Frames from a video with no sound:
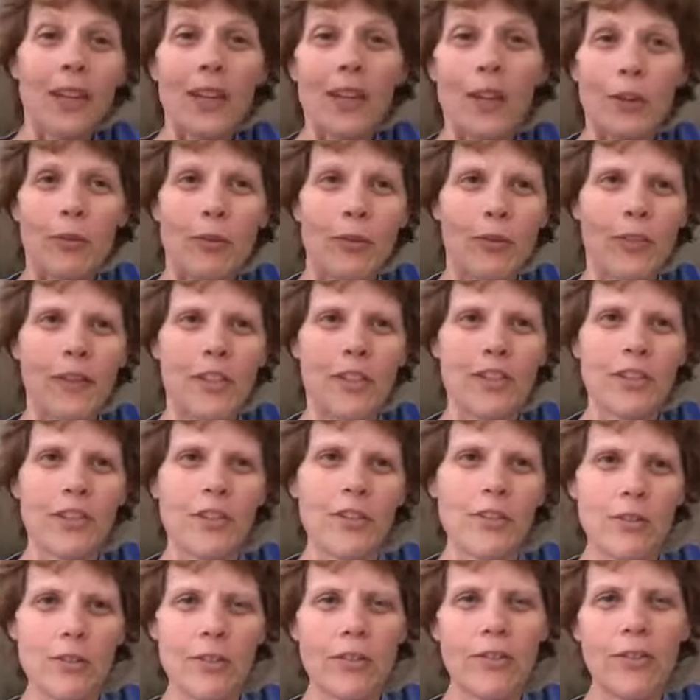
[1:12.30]
feed off of each
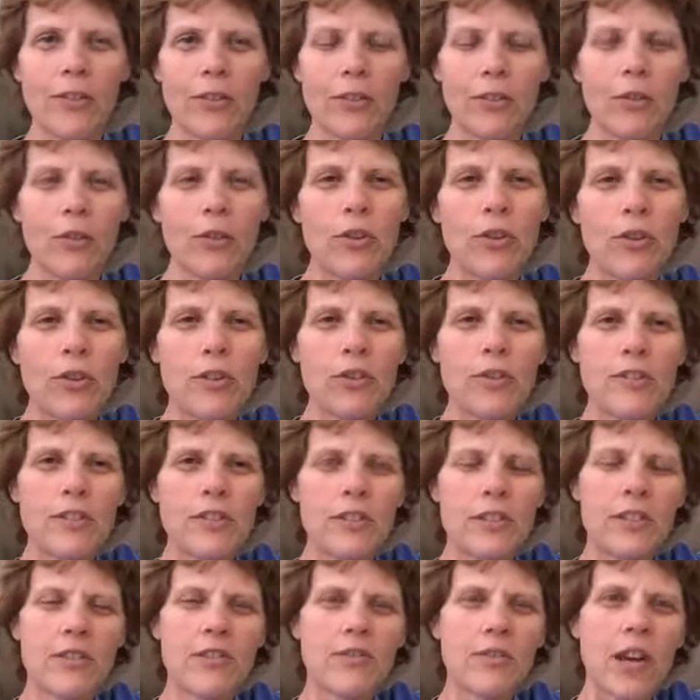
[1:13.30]
other, and so they're a
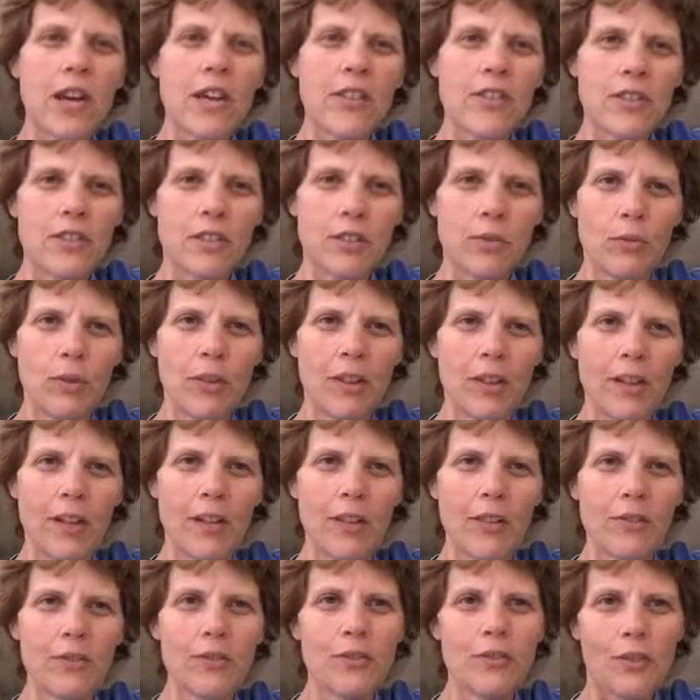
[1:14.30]
huge distraction to one
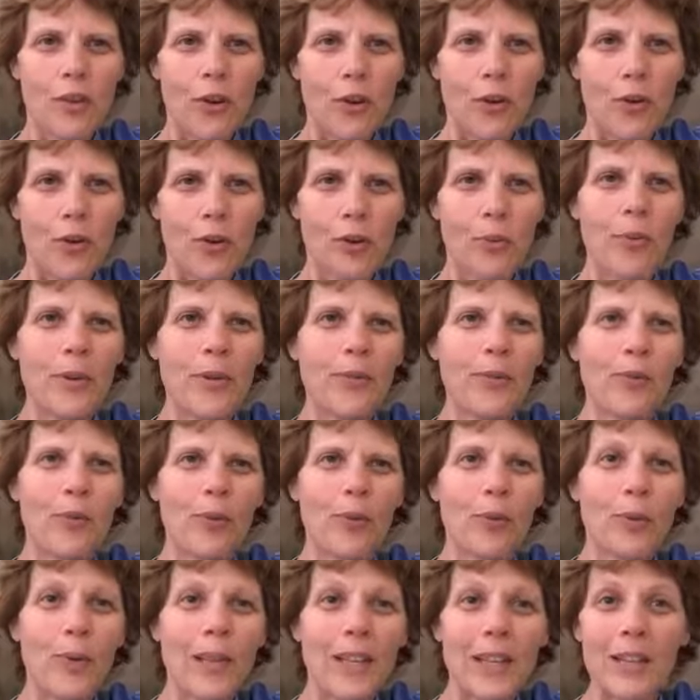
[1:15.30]
another. So
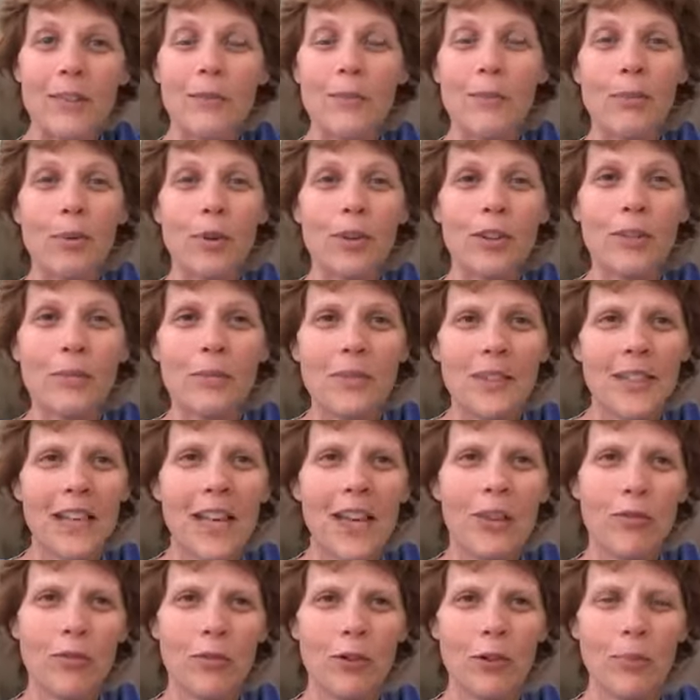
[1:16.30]
before we can put them
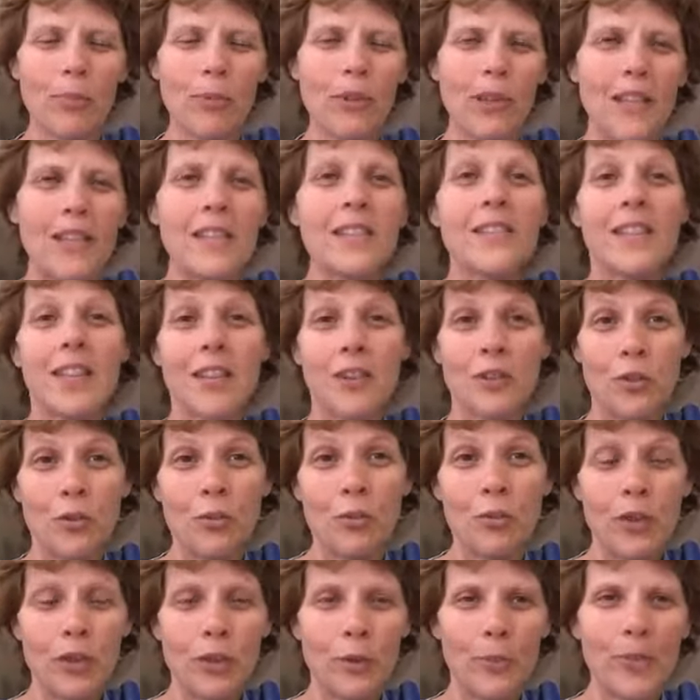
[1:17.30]
together on place, and you
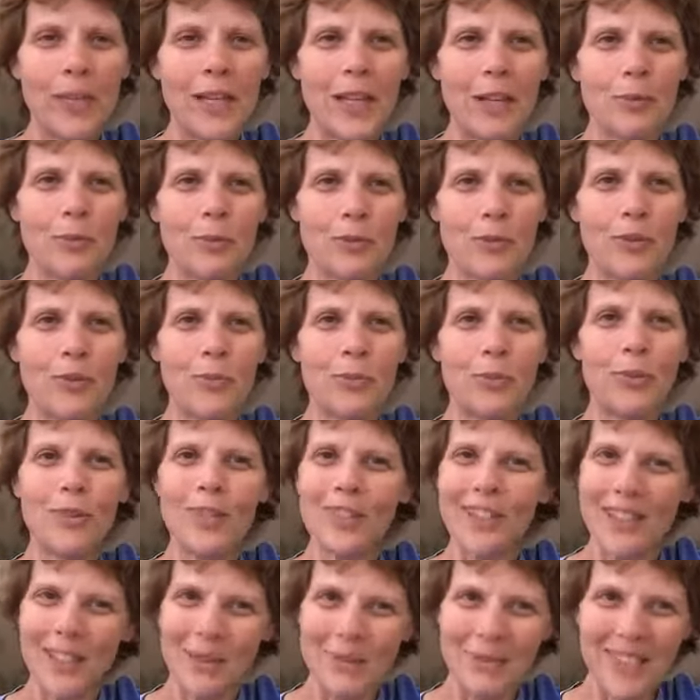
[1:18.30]
will be able to
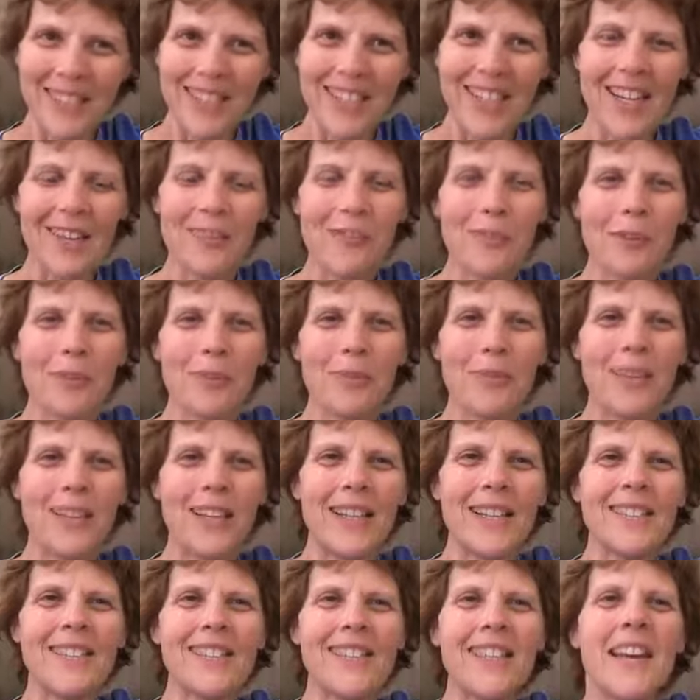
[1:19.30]
put them together on
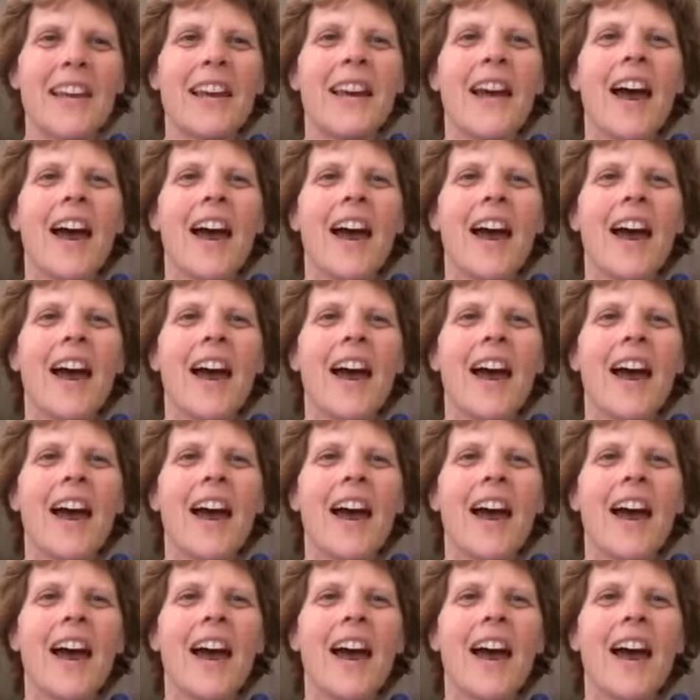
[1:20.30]
place,